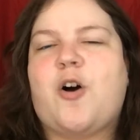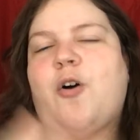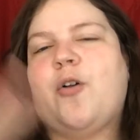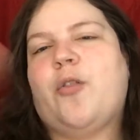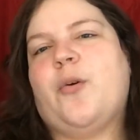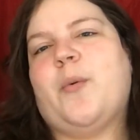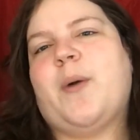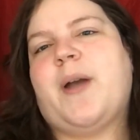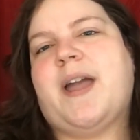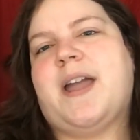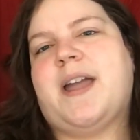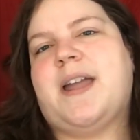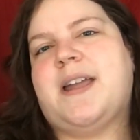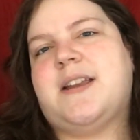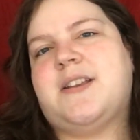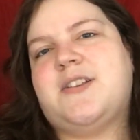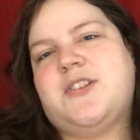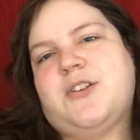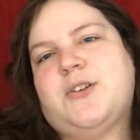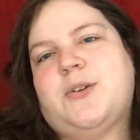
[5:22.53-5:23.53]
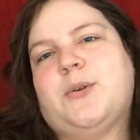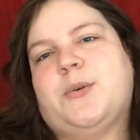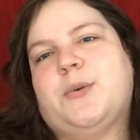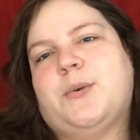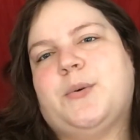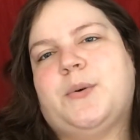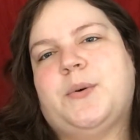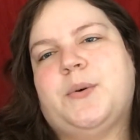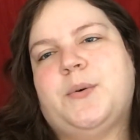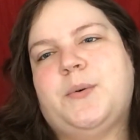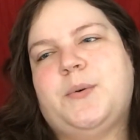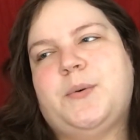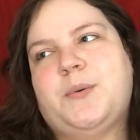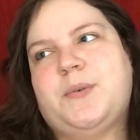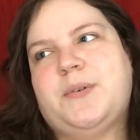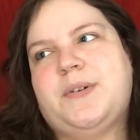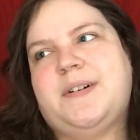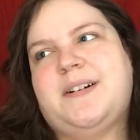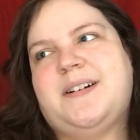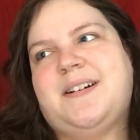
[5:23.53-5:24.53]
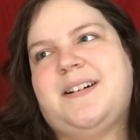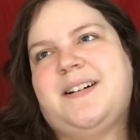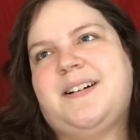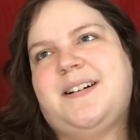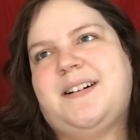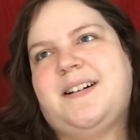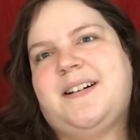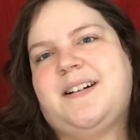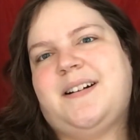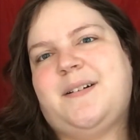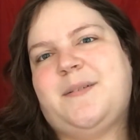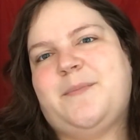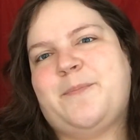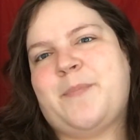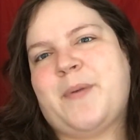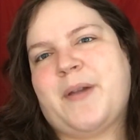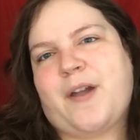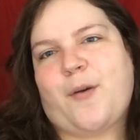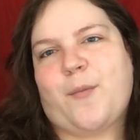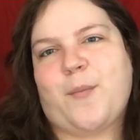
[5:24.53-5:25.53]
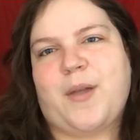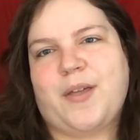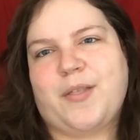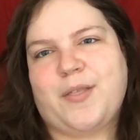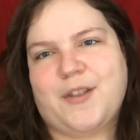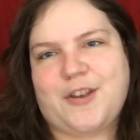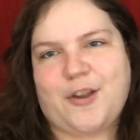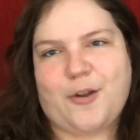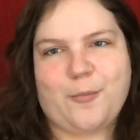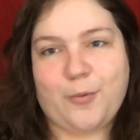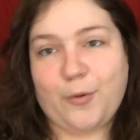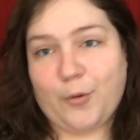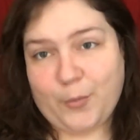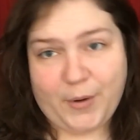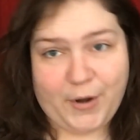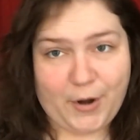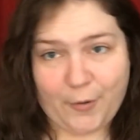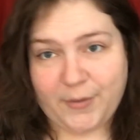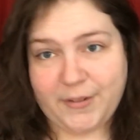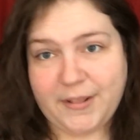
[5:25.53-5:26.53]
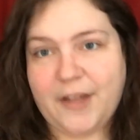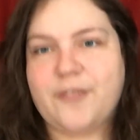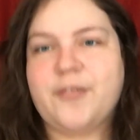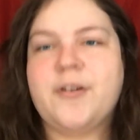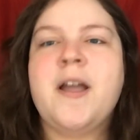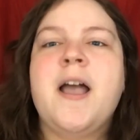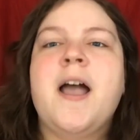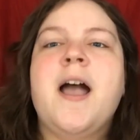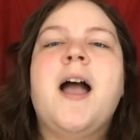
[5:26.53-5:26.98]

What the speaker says: all the way to becoming the Deadpool we know and love.